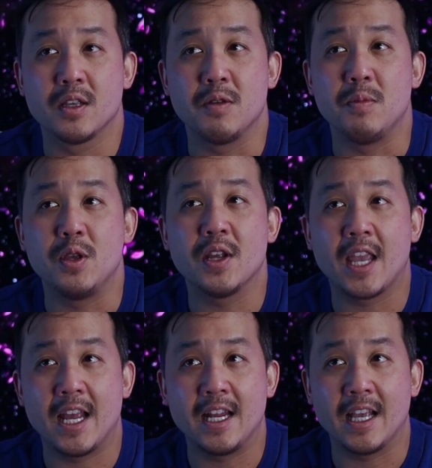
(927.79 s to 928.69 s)

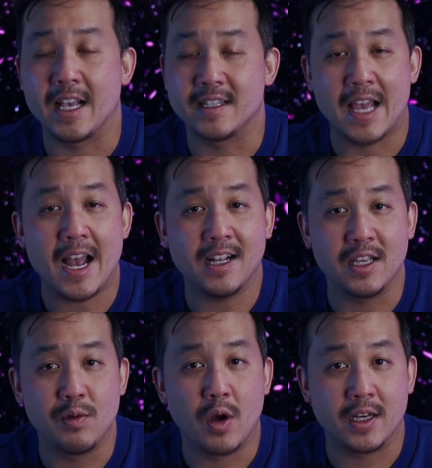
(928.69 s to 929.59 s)
communicating
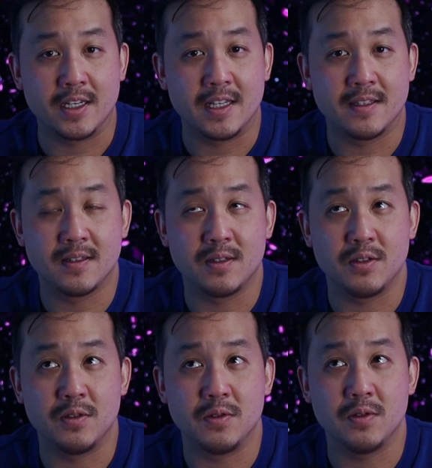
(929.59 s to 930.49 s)
exactly what needs
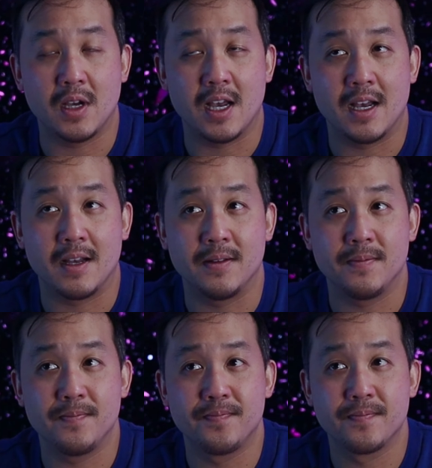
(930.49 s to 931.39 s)
to, uh,
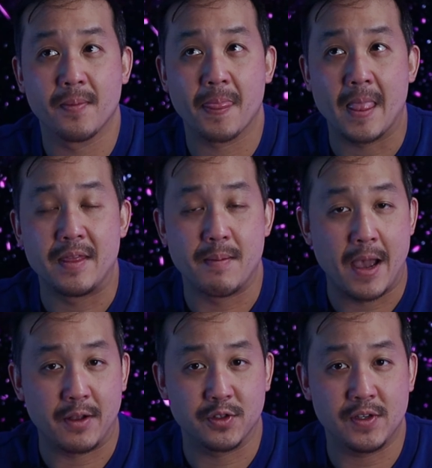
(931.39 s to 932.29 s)
the
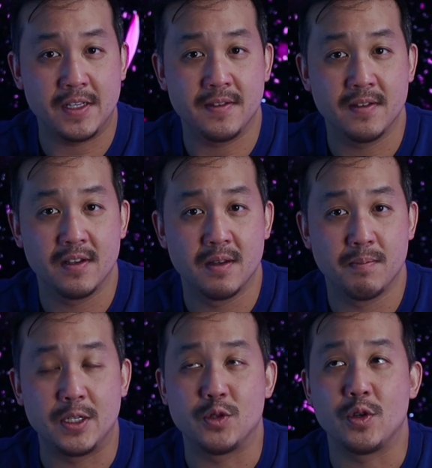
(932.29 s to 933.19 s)
boundaries
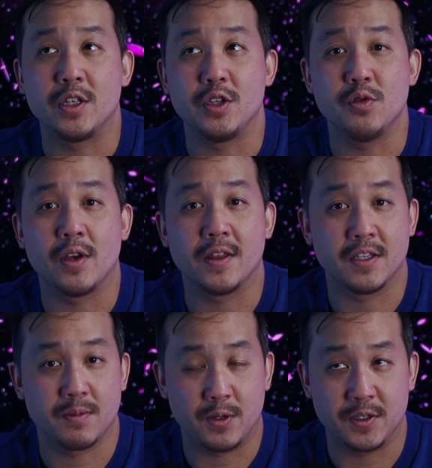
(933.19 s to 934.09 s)
between you and
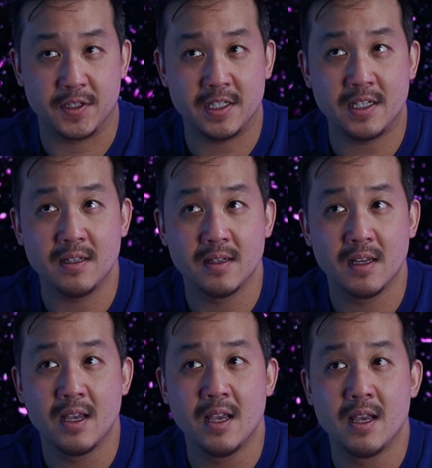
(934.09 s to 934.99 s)
this person,
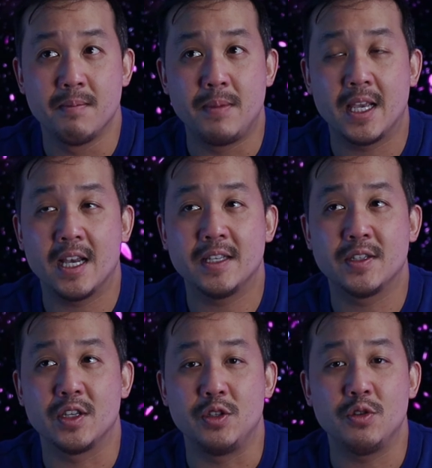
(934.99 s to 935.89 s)

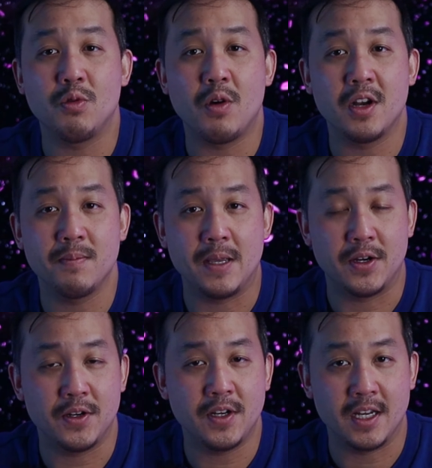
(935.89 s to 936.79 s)
because you don't want to be
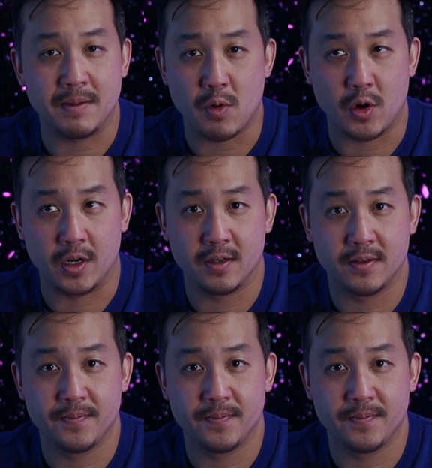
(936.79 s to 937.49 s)
hurt anymore.